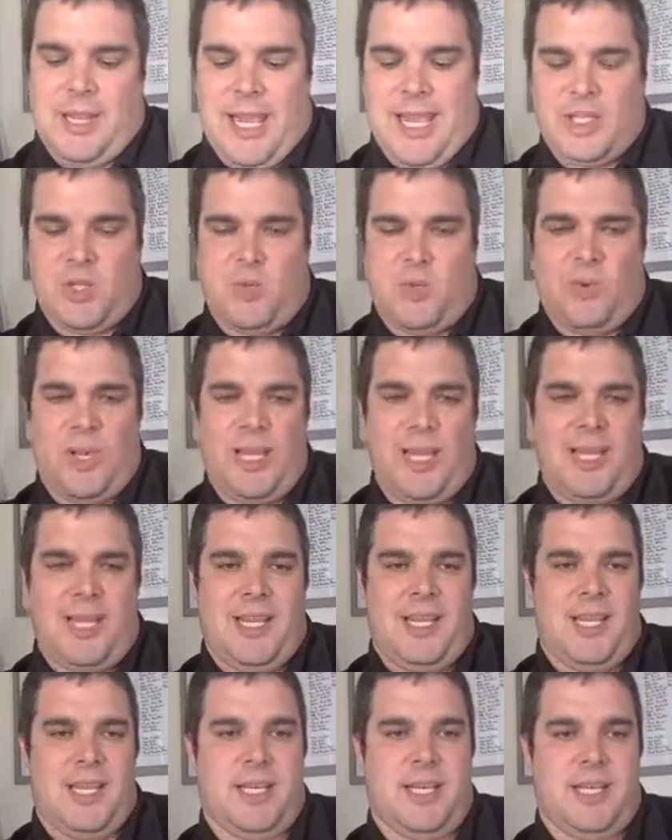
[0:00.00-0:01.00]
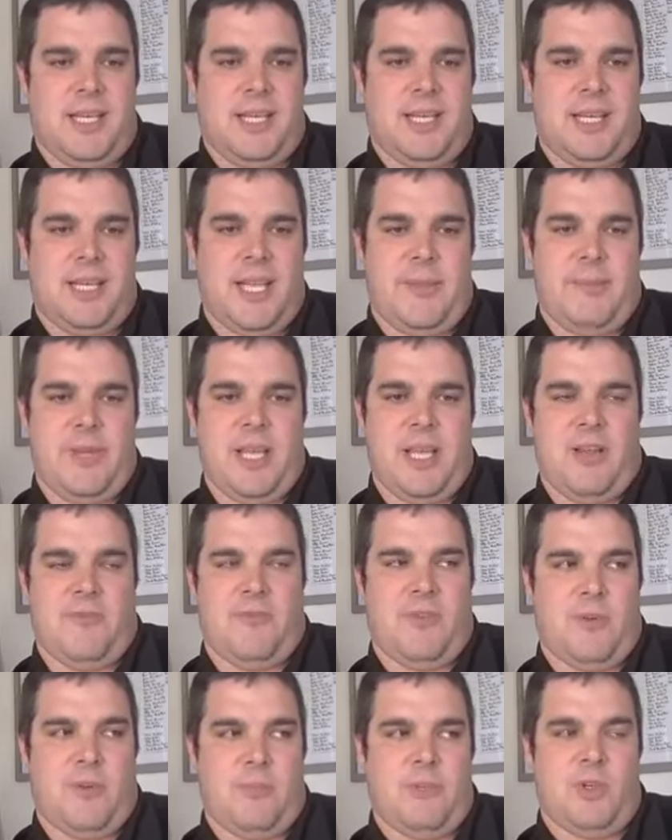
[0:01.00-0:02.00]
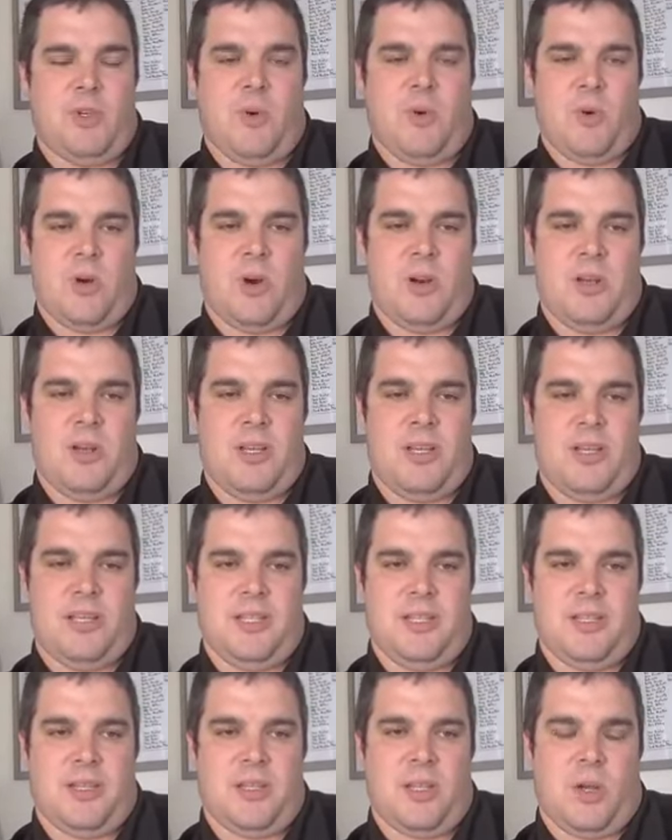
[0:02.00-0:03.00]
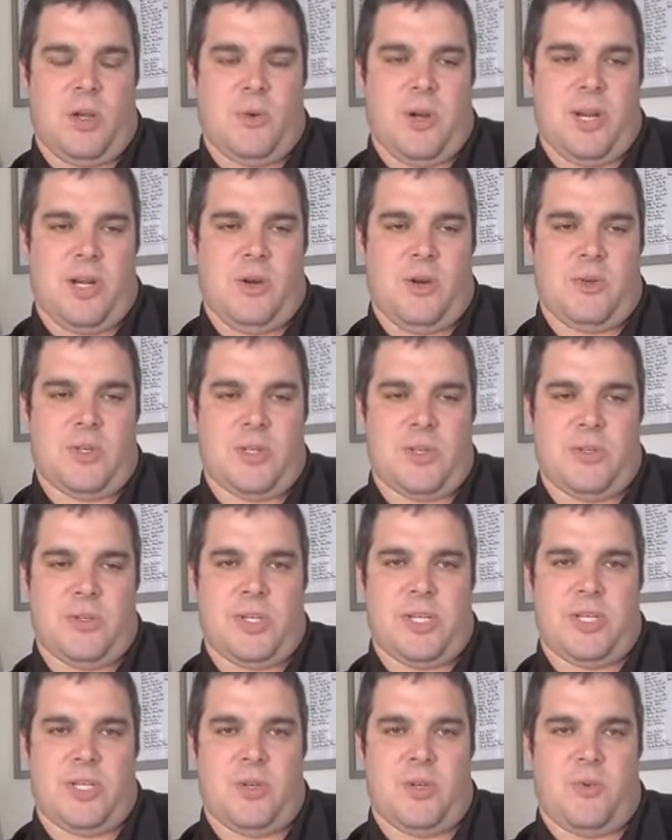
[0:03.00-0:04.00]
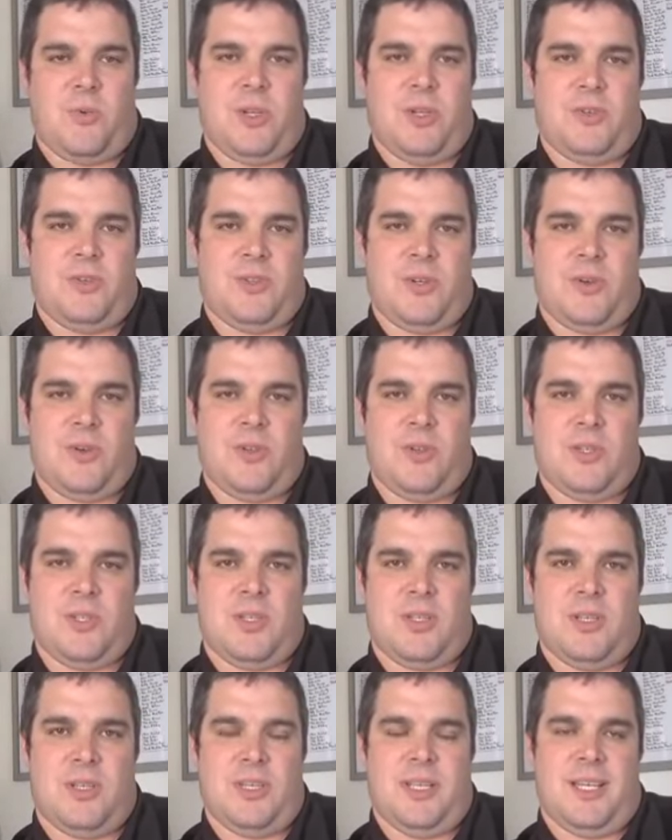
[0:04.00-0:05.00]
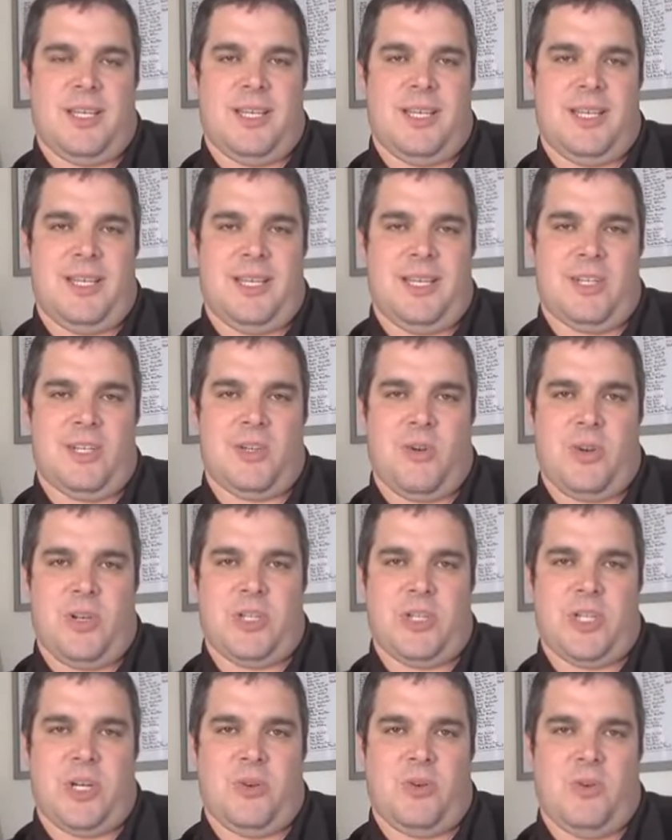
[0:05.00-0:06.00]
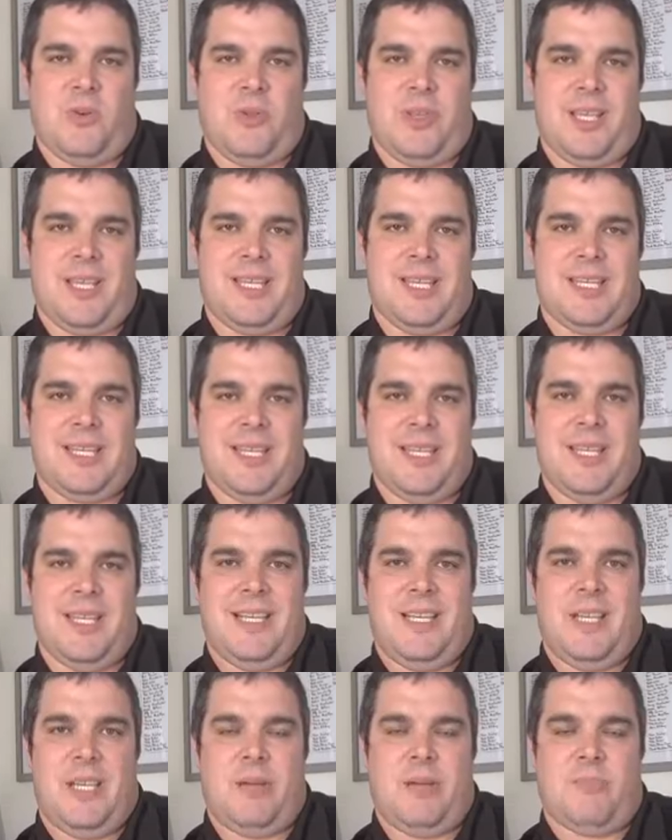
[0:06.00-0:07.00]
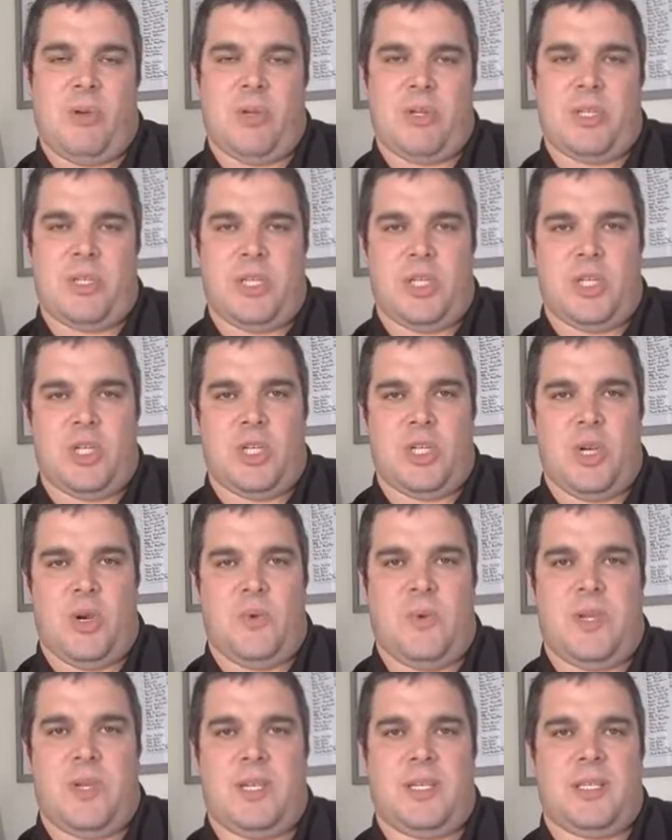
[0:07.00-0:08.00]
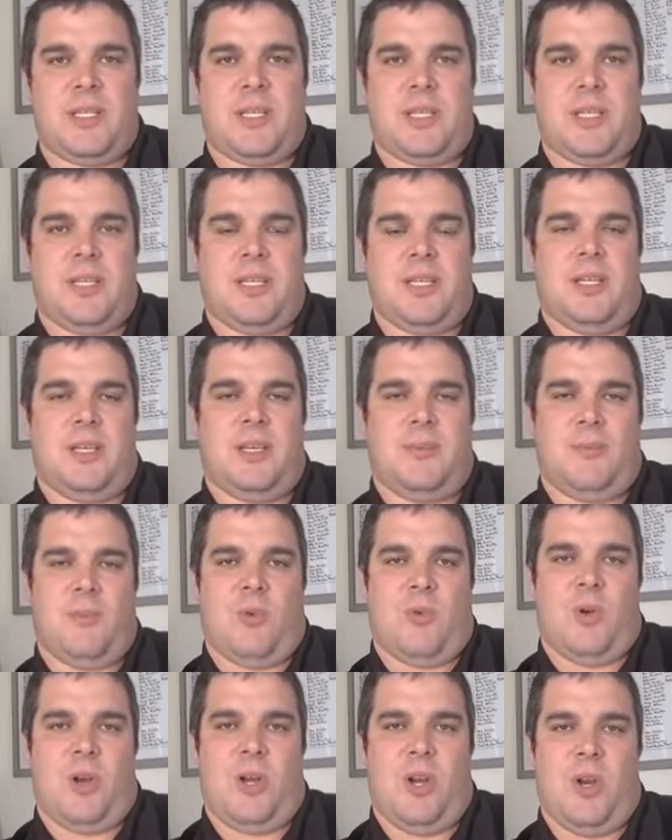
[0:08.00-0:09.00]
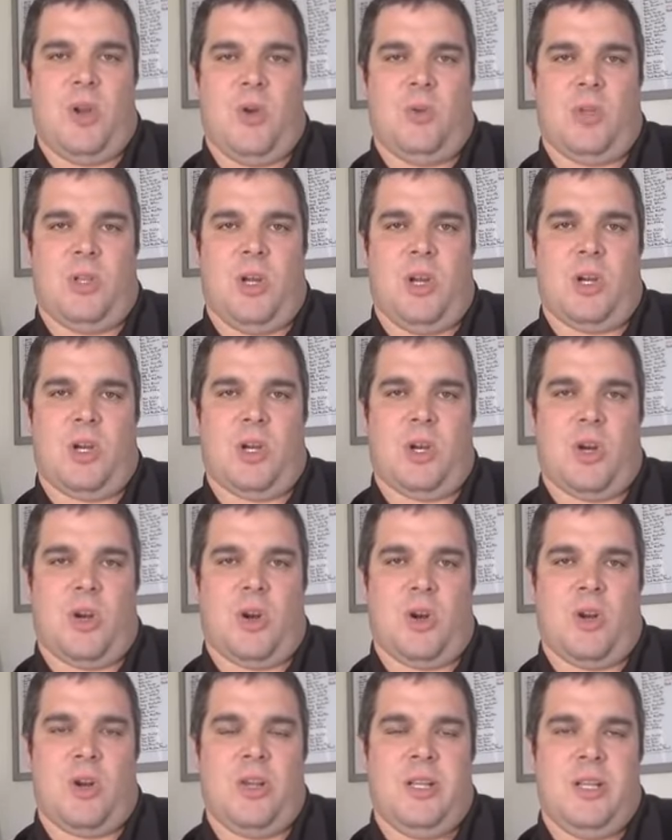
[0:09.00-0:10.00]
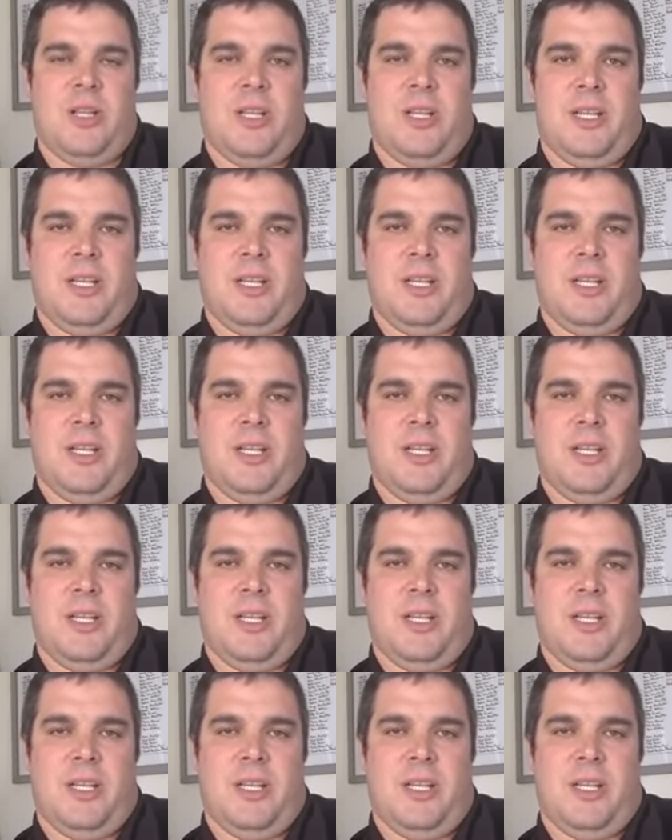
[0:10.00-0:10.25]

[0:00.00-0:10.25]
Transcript: Last week, came down from DORA and Colorado Association of Realtors and the Attorney General that in-person showings were no longer